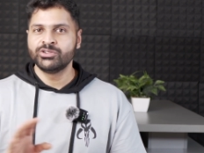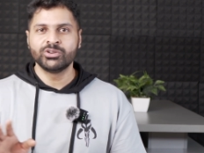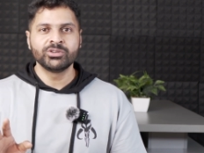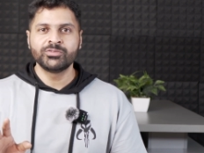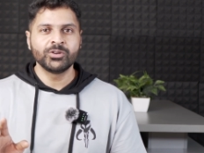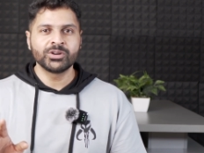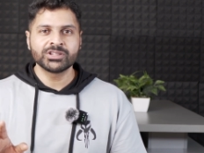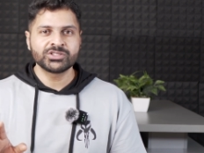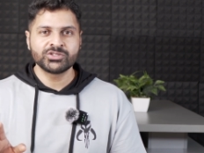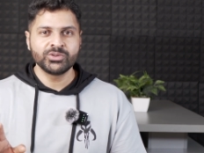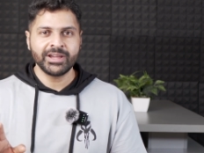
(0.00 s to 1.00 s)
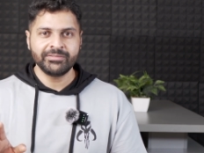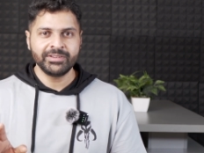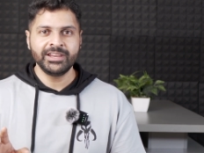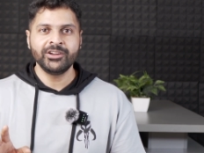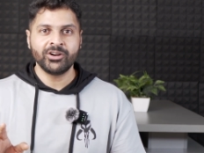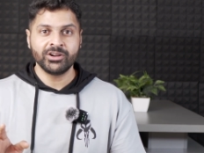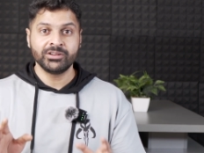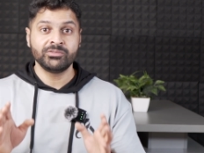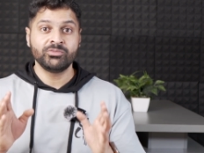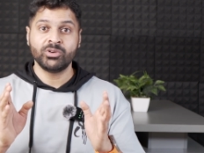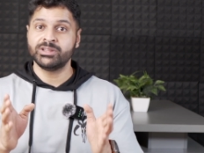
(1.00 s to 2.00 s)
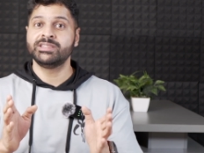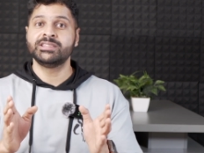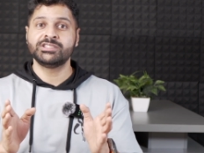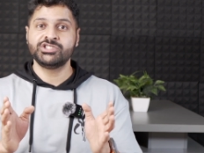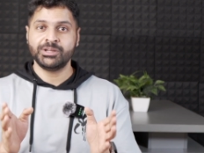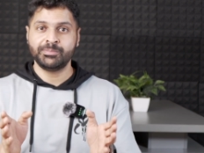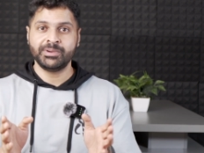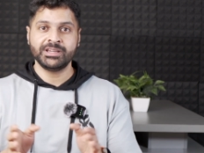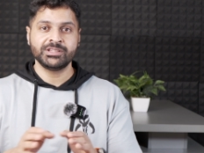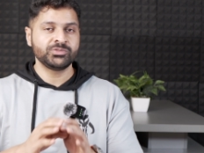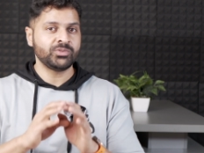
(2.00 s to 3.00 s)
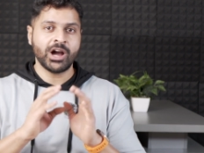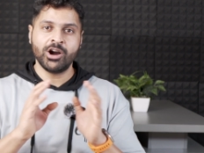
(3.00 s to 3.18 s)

don't focus too heavily on what the chip is,